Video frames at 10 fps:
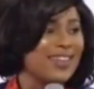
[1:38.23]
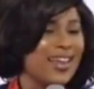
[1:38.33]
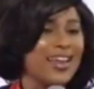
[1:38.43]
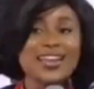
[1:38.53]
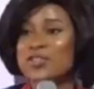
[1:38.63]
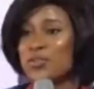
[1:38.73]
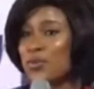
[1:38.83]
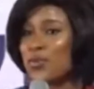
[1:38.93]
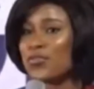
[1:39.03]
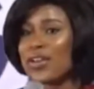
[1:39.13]
and I need to
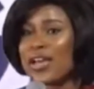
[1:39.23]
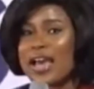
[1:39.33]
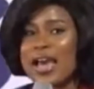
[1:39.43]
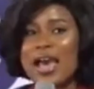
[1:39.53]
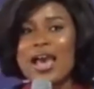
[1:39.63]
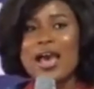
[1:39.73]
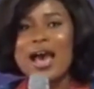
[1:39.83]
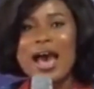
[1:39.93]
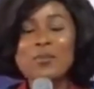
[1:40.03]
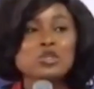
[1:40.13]
move.
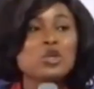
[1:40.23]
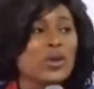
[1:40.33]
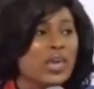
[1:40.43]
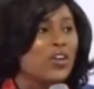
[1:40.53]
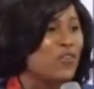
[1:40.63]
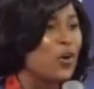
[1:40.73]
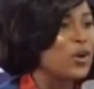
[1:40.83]
I was looking for a way